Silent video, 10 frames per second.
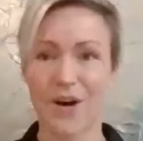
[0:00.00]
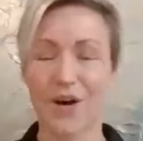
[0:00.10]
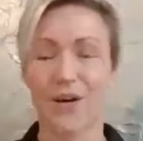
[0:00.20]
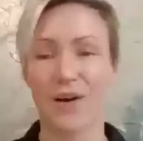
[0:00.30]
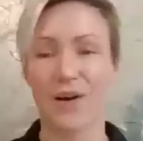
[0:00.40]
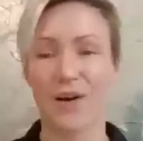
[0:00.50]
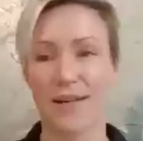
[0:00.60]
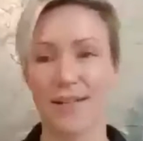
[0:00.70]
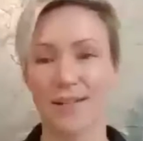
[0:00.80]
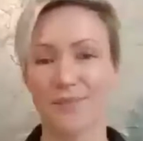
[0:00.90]
All right,
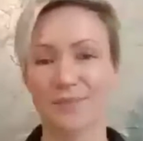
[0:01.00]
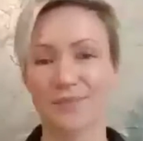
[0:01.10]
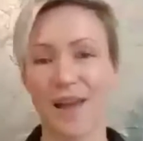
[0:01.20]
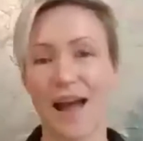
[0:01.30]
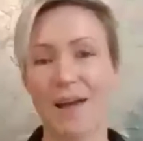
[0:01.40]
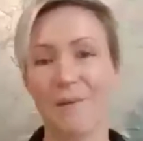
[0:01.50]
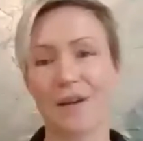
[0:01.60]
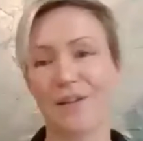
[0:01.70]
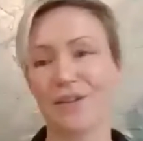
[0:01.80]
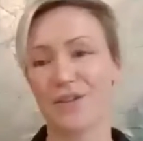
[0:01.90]
guys, I'm
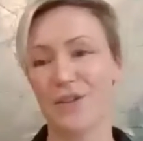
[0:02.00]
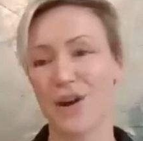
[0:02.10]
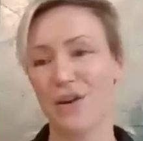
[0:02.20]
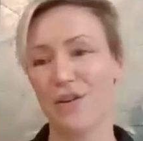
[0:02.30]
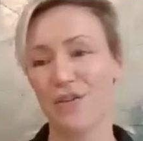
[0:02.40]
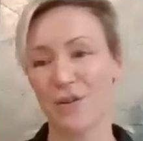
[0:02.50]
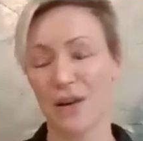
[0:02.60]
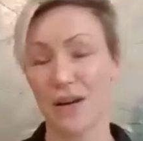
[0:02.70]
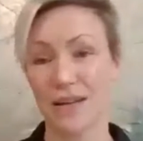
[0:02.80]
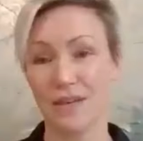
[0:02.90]
going to love you
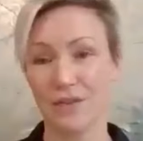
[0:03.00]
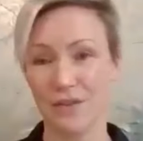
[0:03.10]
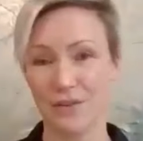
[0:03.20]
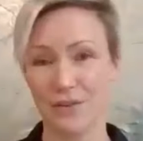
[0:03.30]
and leave you.